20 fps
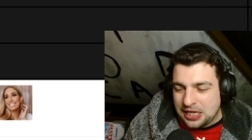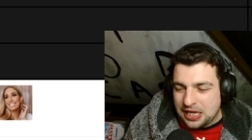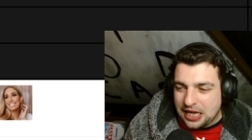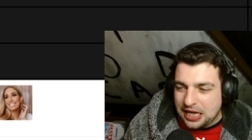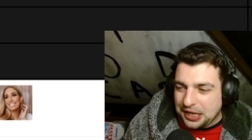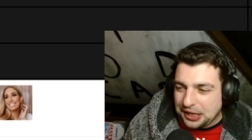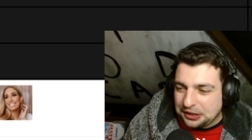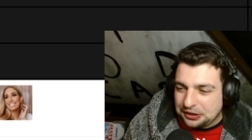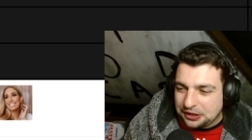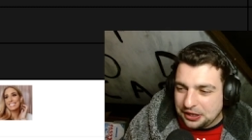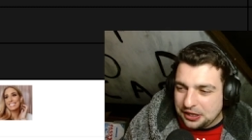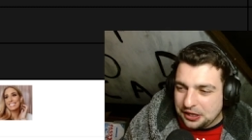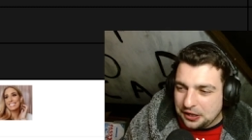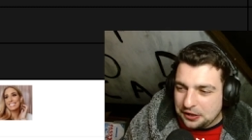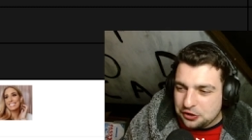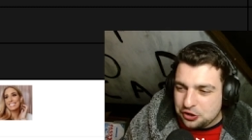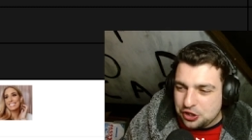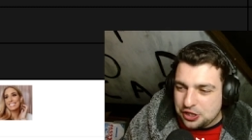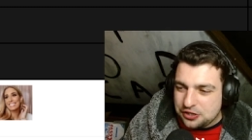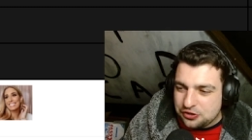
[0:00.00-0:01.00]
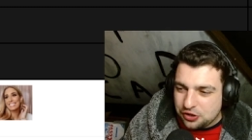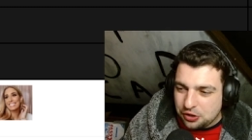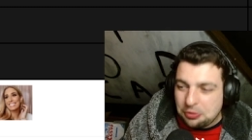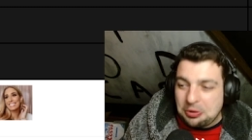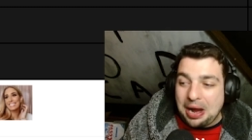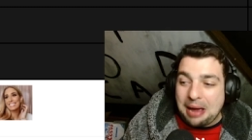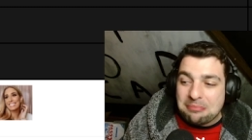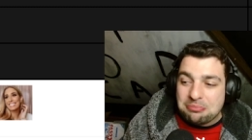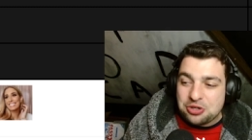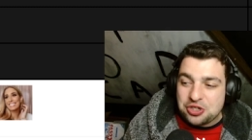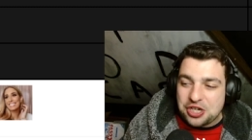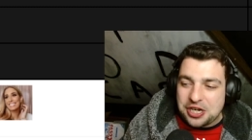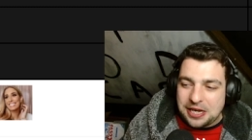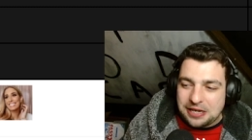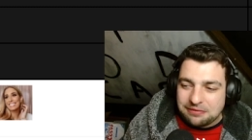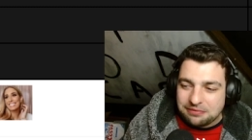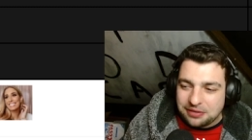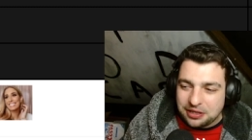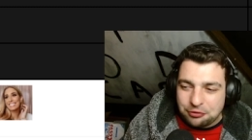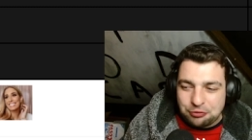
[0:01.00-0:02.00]
I think she's the
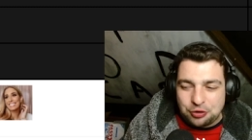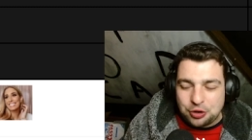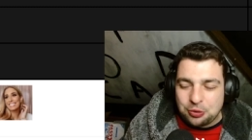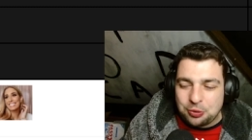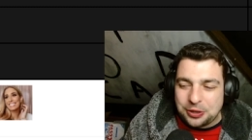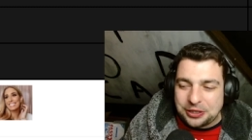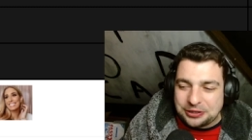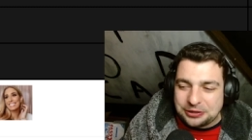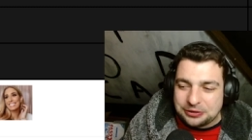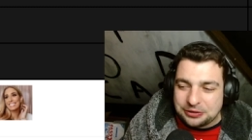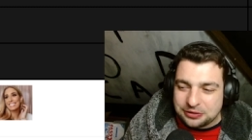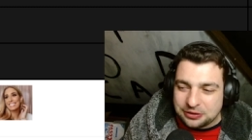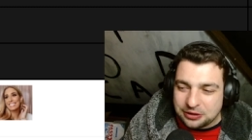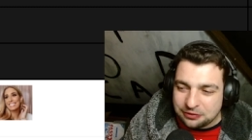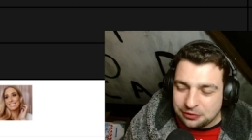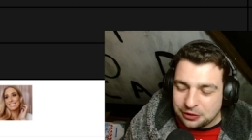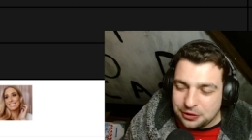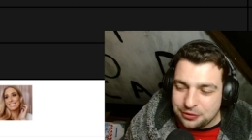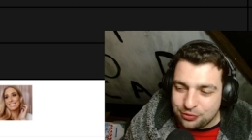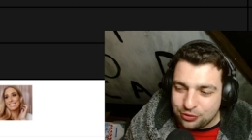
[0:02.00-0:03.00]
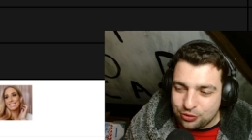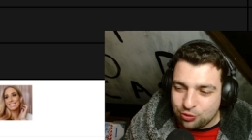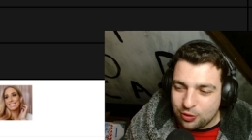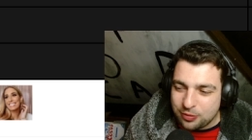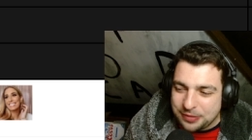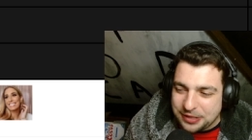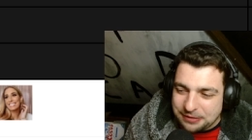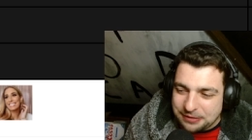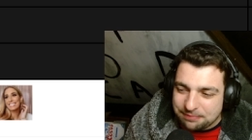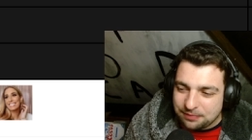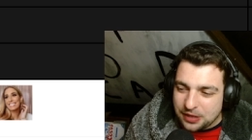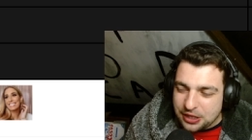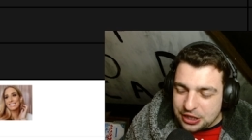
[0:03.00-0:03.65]
Ramsay, if you will, of Loose Women.